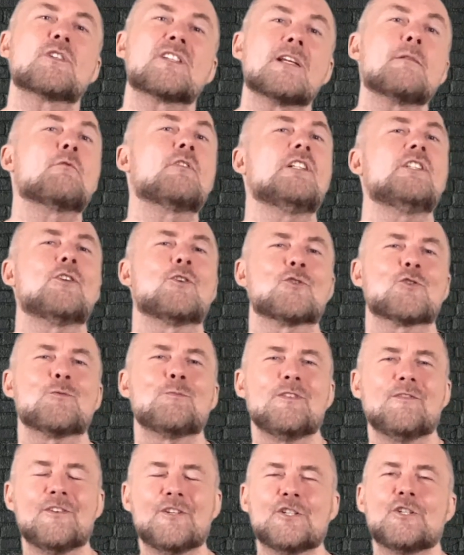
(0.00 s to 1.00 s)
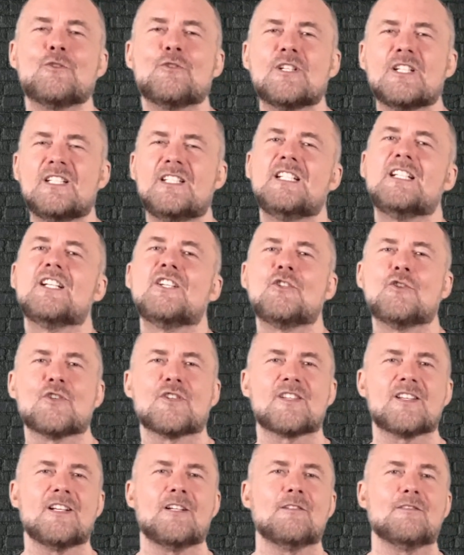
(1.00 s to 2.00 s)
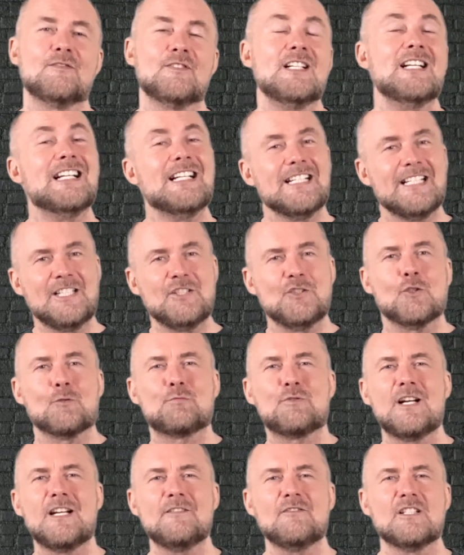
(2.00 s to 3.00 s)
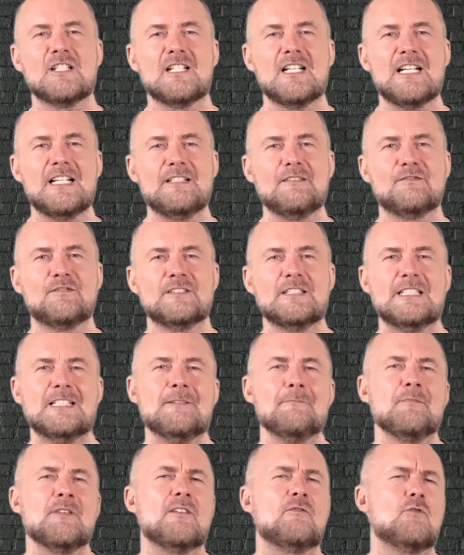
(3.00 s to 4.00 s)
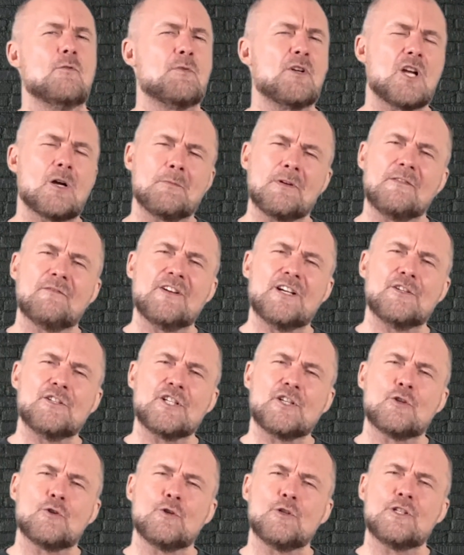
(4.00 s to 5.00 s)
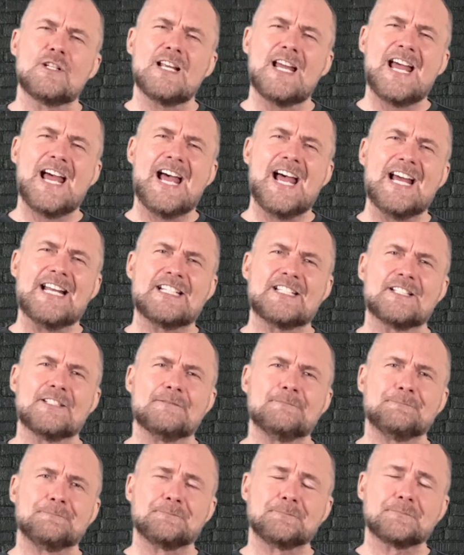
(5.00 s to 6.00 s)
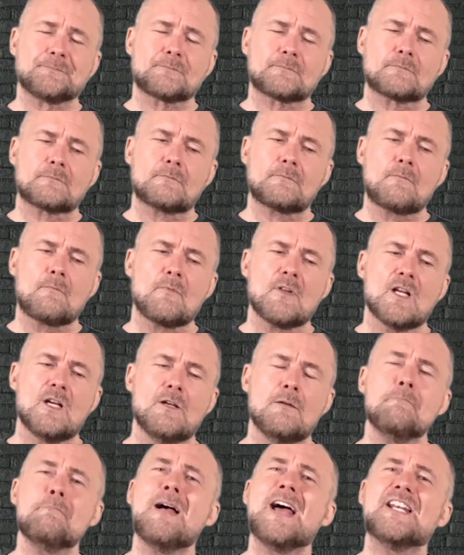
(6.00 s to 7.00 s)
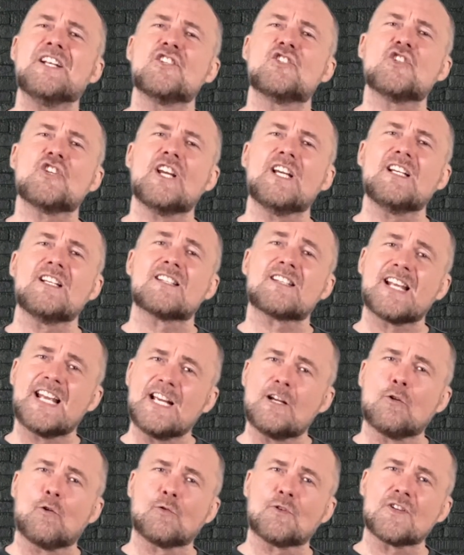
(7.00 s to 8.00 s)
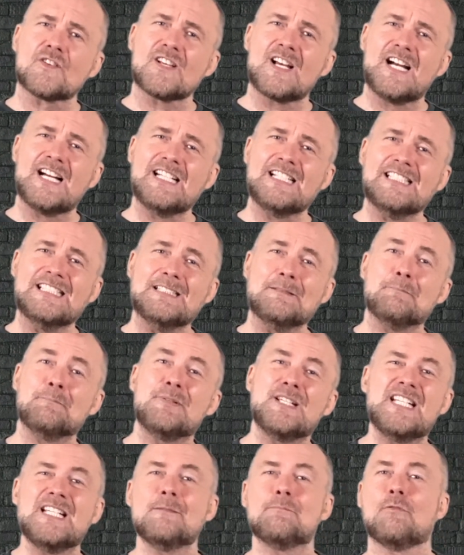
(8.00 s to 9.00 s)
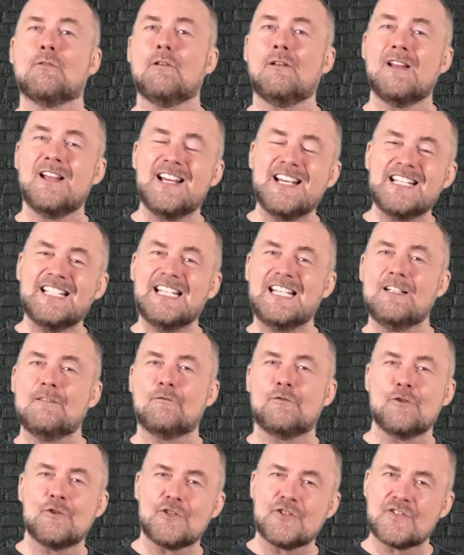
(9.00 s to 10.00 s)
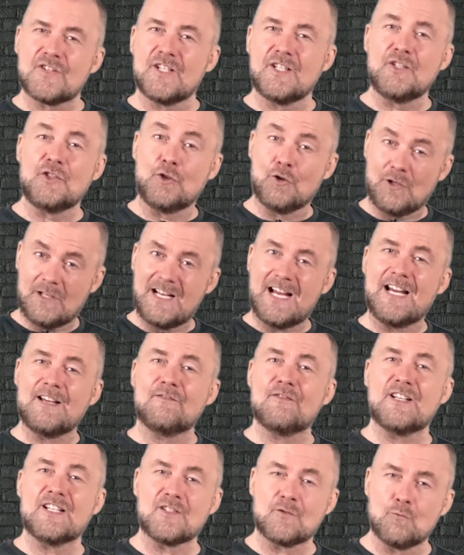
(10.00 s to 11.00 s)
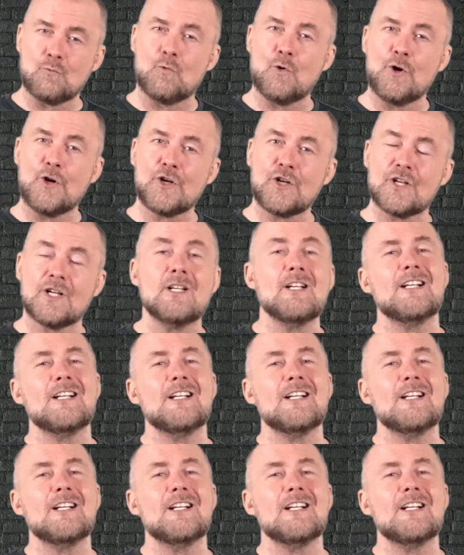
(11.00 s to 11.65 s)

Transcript: typically also be very good at leading yourself in your private life. If you're becoming very good at managing stakeholders, i.e. people influencing your life at work,